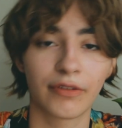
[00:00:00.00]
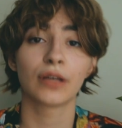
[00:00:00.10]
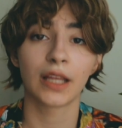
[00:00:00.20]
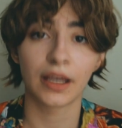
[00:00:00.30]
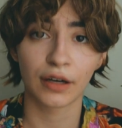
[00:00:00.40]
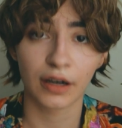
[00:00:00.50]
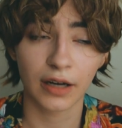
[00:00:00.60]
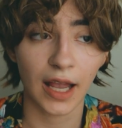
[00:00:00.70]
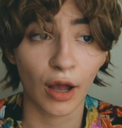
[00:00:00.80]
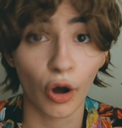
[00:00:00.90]
See you later,
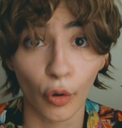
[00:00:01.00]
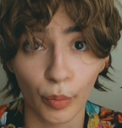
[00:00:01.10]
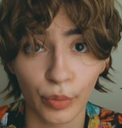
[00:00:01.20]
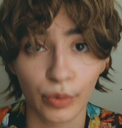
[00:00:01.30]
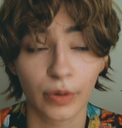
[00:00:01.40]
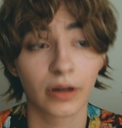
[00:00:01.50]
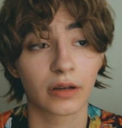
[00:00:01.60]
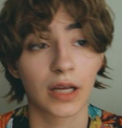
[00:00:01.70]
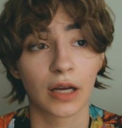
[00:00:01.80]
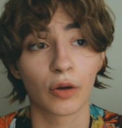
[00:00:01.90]
I hope
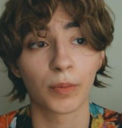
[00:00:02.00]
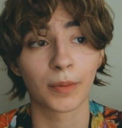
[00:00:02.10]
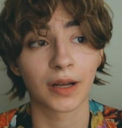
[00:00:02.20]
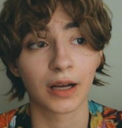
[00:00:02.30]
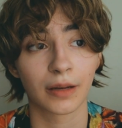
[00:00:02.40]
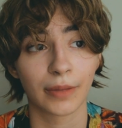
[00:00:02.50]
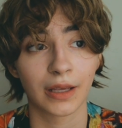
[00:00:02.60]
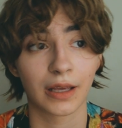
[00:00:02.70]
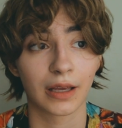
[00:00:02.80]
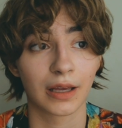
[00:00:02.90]
I'm not gonna
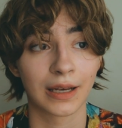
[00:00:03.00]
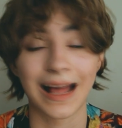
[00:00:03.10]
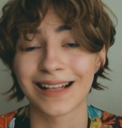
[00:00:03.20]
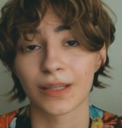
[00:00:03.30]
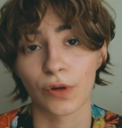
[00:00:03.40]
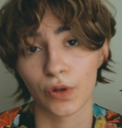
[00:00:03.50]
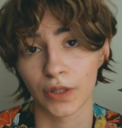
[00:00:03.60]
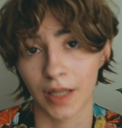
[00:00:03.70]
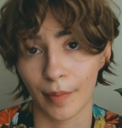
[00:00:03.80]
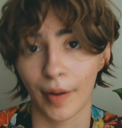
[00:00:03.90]
be an asshole
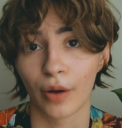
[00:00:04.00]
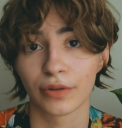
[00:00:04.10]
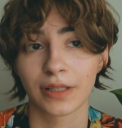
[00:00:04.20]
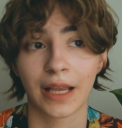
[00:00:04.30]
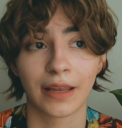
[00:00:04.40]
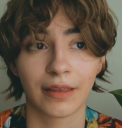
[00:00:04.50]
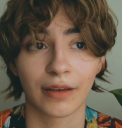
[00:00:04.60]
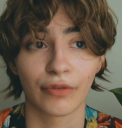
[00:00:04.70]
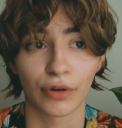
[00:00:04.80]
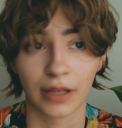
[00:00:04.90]
and not post
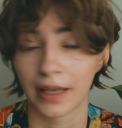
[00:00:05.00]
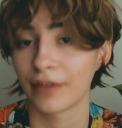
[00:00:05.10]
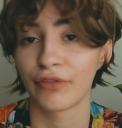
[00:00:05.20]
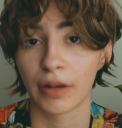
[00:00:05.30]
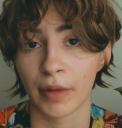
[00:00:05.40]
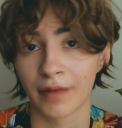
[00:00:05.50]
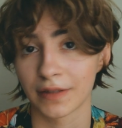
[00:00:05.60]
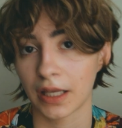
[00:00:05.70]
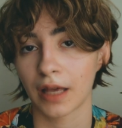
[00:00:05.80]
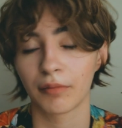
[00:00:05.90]
anything for like 3
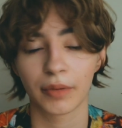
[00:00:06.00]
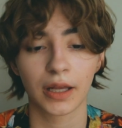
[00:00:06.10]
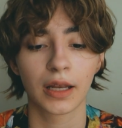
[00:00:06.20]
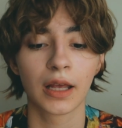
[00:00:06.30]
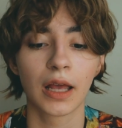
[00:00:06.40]
months again, but